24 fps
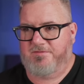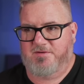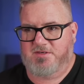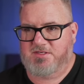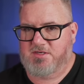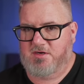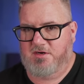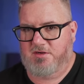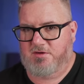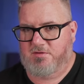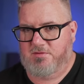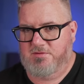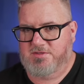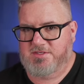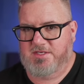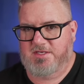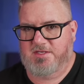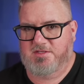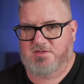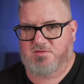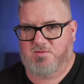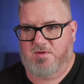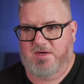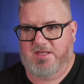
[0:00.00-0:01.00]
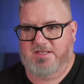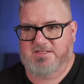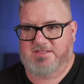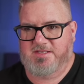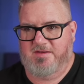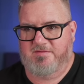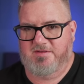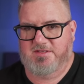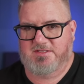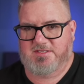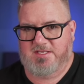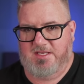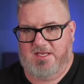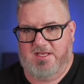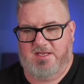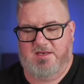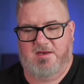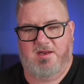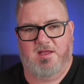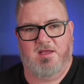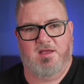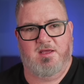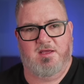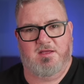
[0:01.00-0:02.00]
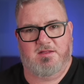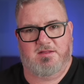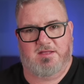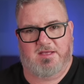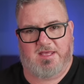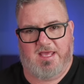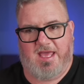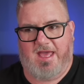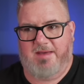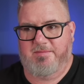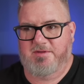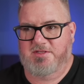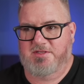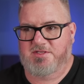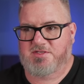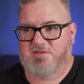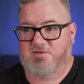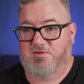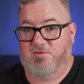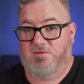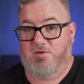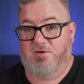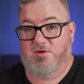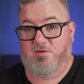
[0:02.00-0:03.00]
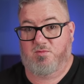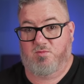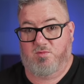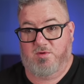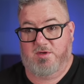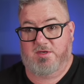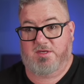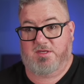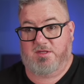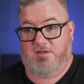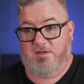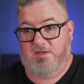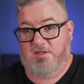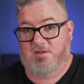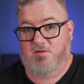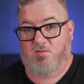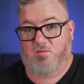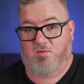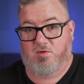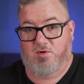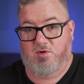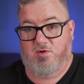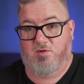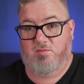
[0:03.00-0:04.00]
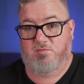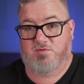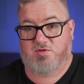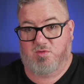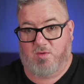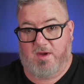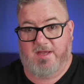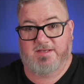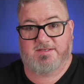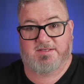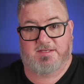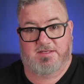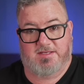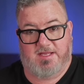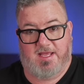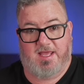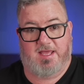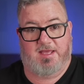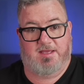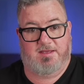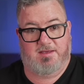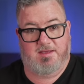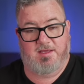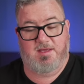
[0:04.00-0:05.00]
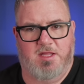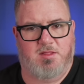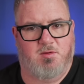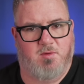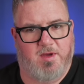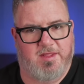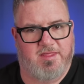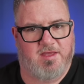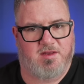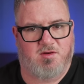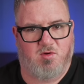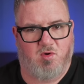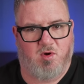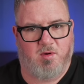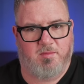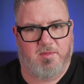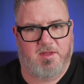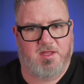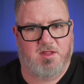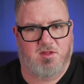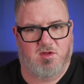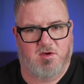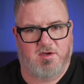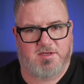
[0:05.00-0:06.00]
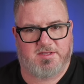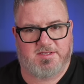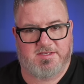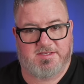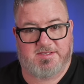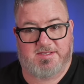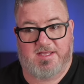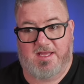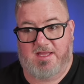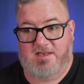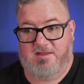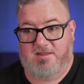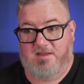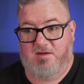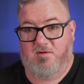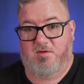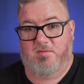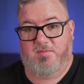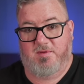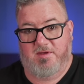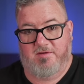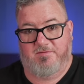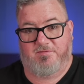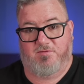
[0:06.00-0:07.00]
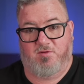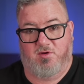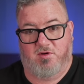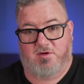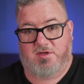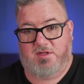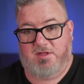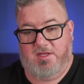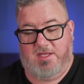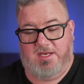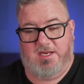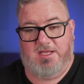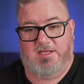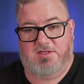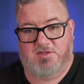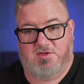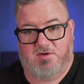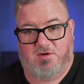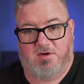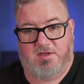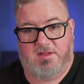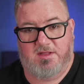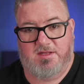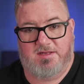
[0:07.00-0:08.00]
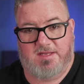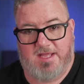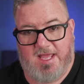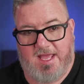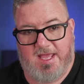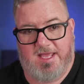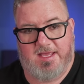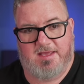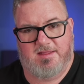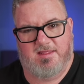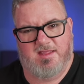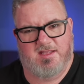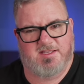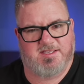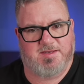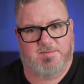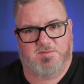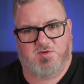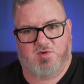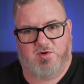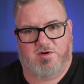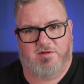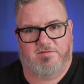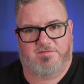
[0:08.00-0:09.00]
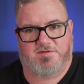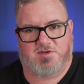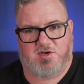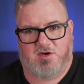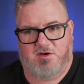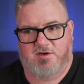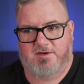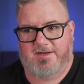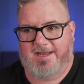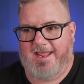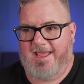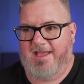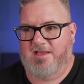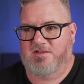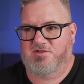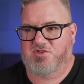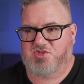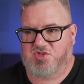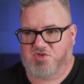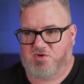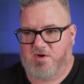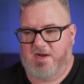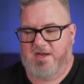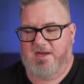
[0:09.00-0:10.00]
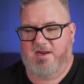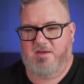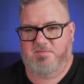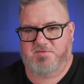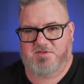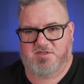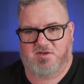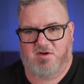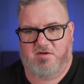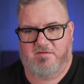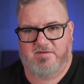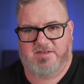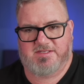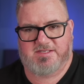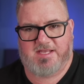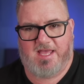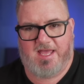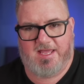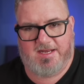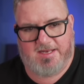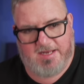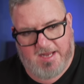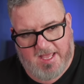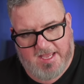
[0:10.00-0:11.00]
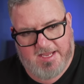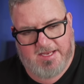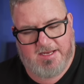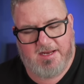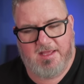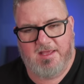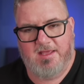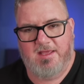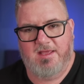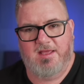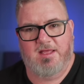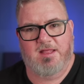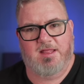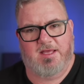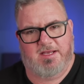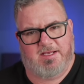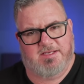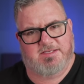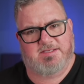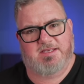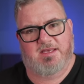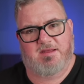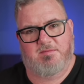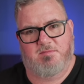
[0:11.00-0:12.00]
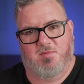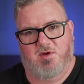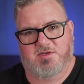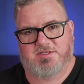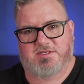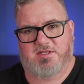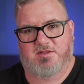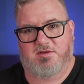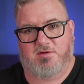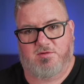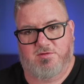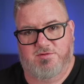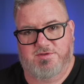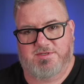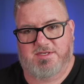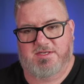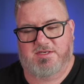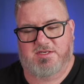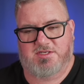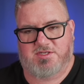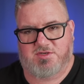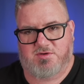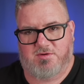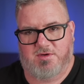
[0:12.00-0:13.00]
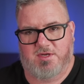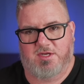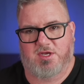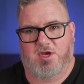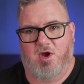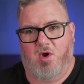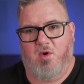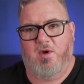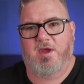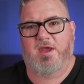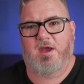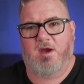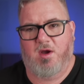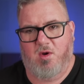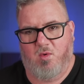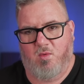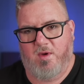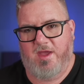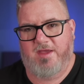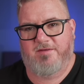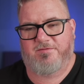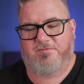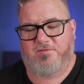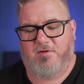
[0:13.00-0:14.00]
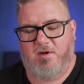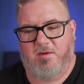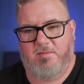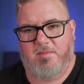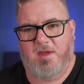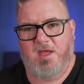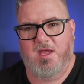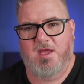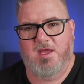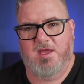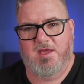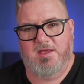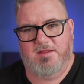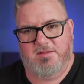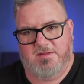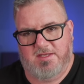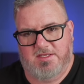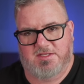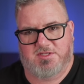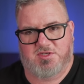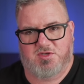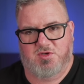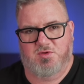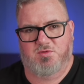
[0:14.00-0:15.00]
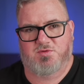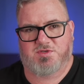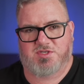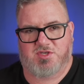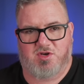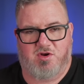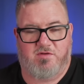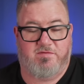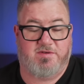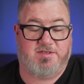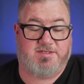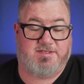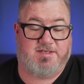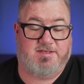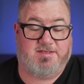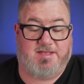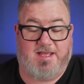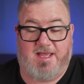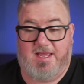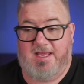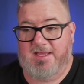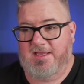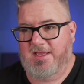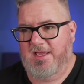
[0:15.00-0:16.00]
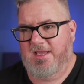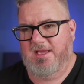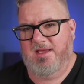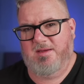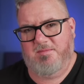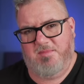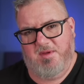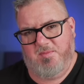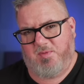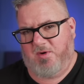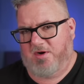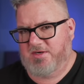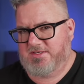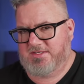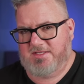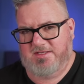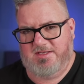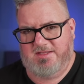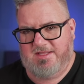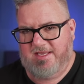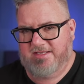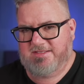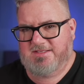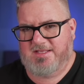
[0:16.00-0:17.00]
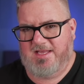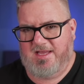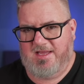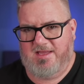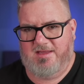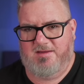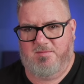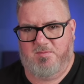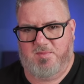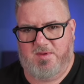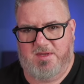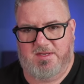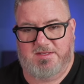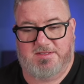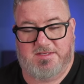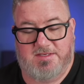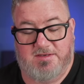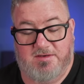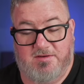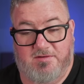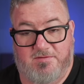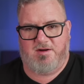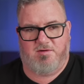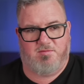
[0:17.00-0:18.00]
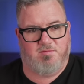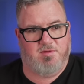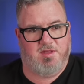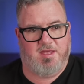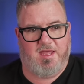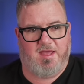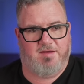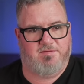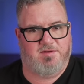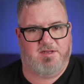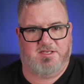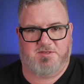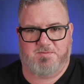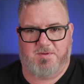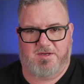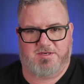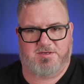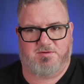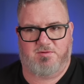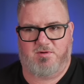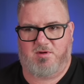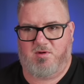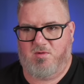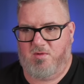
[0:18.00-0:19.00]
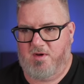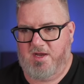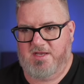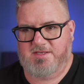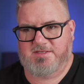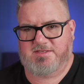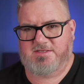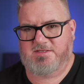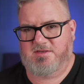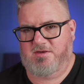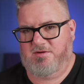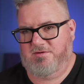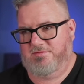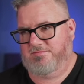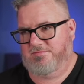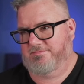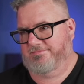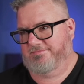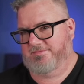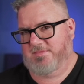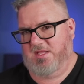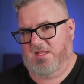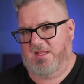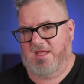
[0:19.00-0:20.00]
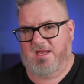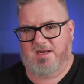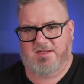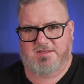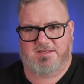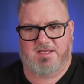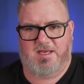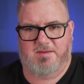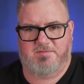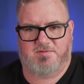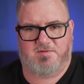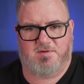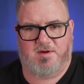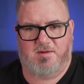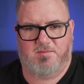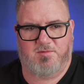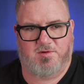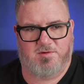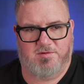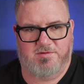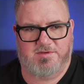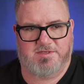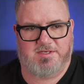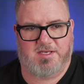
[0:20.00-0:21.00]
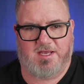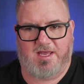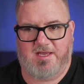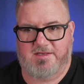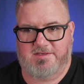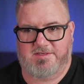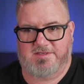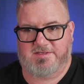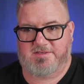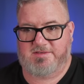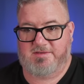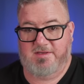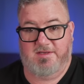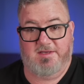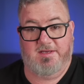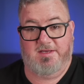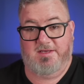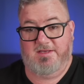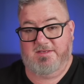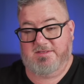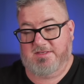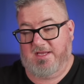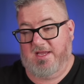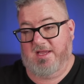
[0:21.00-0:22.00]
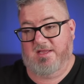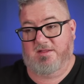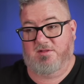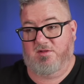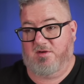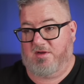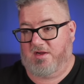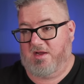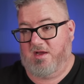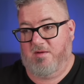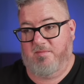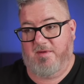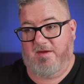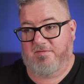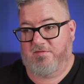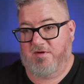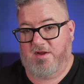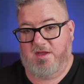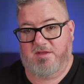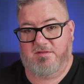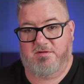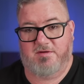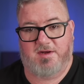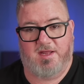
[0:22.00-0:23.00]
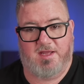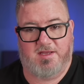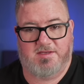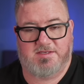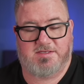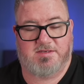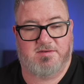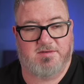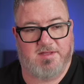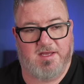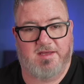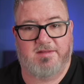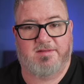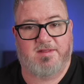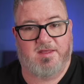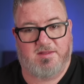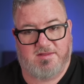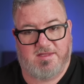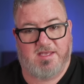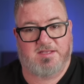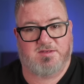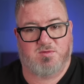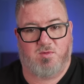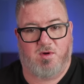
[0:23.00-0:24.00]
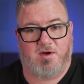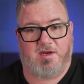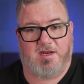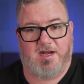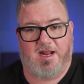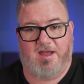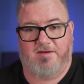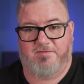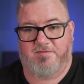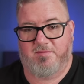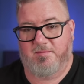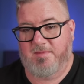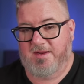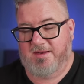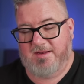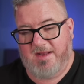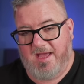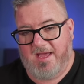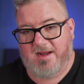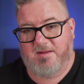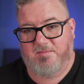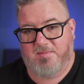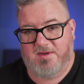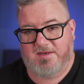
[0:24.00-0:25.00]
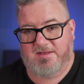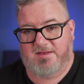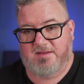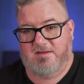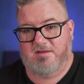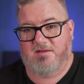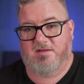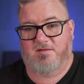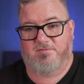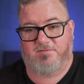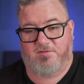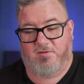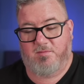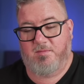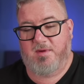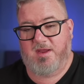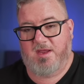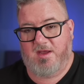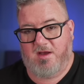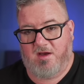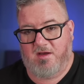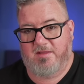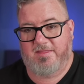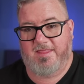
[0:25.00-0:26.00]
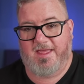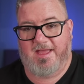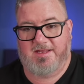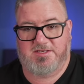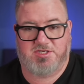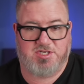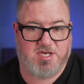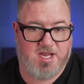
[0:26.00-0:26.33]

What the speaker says: I first started cruising in 2017, the cabin steward would clean the room twice a day. And the way that normally looked is that there would be a full cleaning during the day and then some sort of turn down, straighten up service at night. Like I said, most of the cruise industry going away from the two service a day. Me personally, that's not a big deal. I don't really have any special requests. So a lot of times when I'm cruising, I just say, hey, look, come every other day. So that's working out for me. Not a big deal for me on that